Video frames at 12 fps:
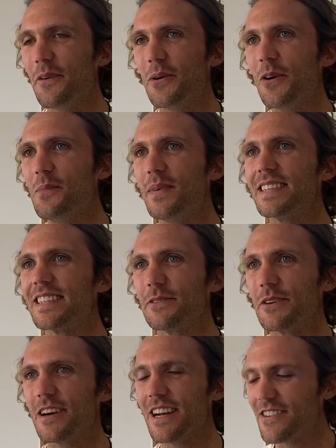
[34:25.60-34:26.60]
we all miss it.
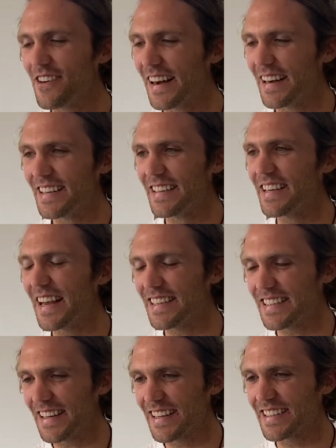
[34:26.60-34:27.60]
We run around
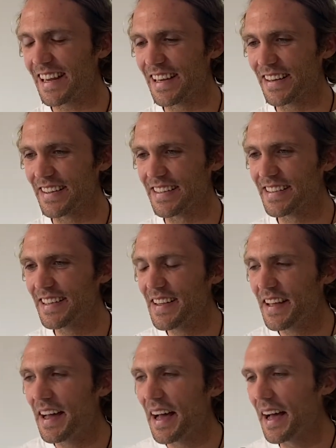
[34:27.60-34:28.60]
chasing our tails,
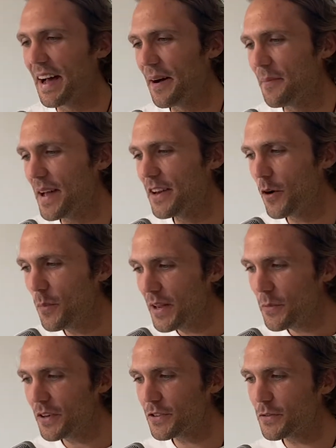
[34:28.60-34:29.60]
and nobody
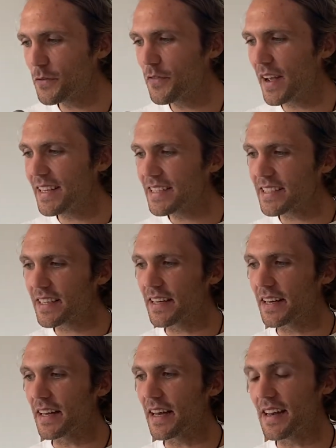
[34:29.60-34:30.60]
wants to face
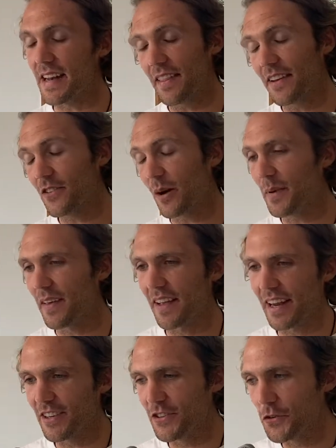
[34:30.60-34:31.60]
another topic that
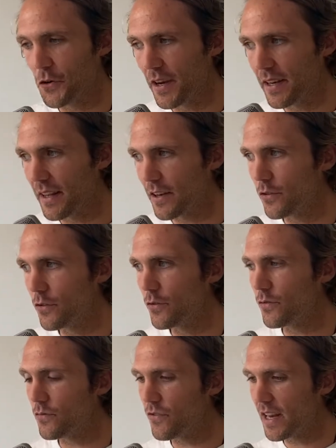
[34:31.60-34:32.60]
I enjoyed that
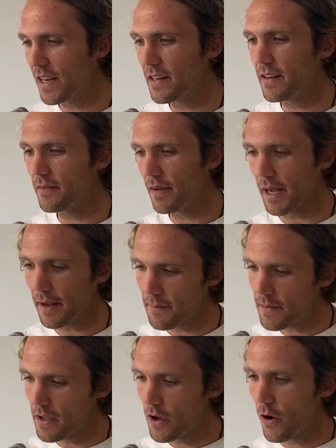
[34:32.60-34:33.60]
you really
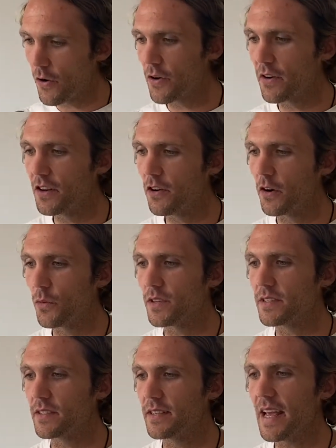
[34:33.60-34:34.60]
honed in on
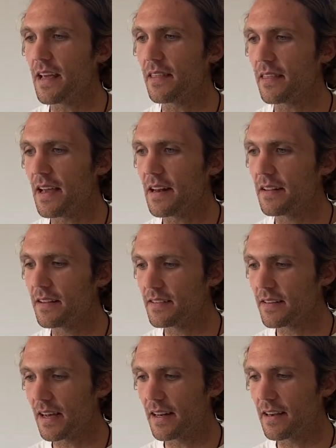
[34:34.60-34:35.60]
was death, and
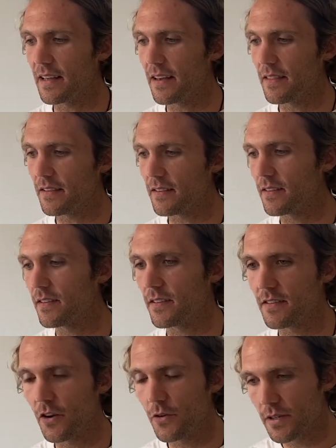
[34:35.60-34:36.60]
this idea that the
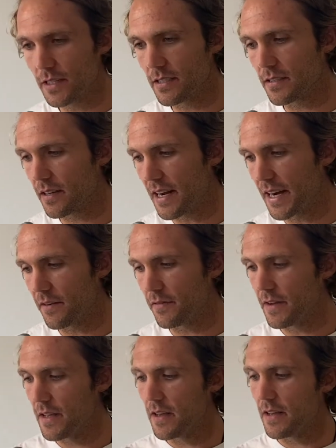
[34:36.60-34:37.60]
Stoics kind of
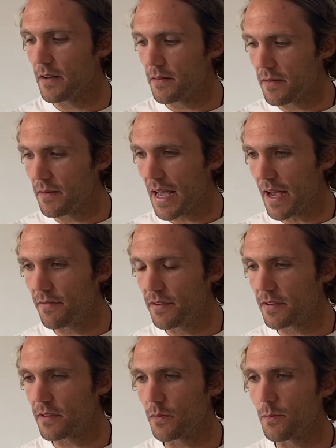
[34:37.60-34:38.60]
have
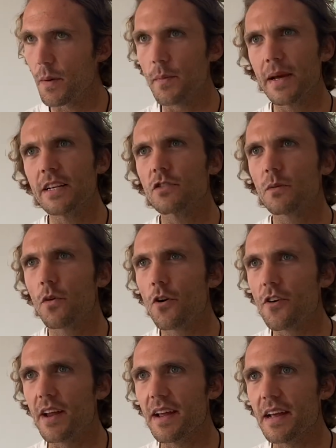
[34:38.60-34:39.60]
this memento
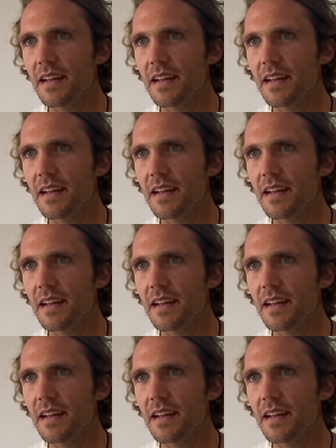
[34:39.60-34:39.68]
mori, and